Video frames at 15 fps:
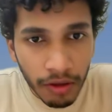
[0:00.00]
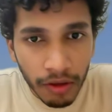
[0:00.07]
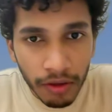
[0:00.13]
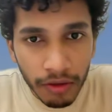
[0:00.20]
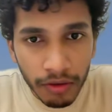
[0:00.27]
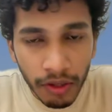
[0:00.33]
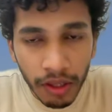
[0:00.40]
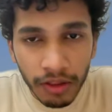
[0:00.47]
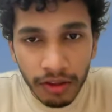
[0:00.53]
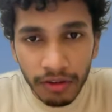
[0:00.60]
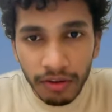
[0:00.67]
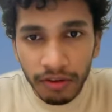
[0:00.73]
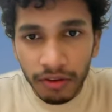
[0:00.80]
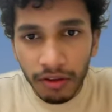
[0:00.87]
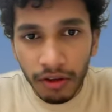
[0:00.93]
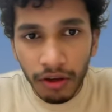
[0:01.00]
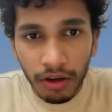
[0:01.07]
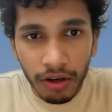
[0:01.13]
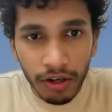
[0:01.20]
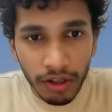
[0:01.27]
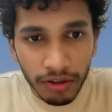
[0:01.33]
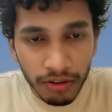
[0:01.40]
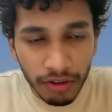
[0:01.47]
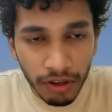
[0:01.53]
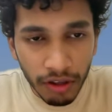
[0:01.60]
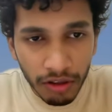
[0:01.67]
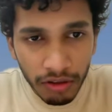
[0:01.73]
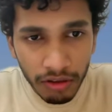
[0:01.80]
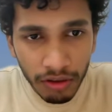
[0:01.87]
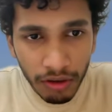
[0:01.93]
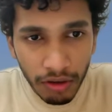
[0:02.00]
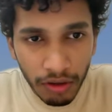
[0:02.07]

Say this is a test case.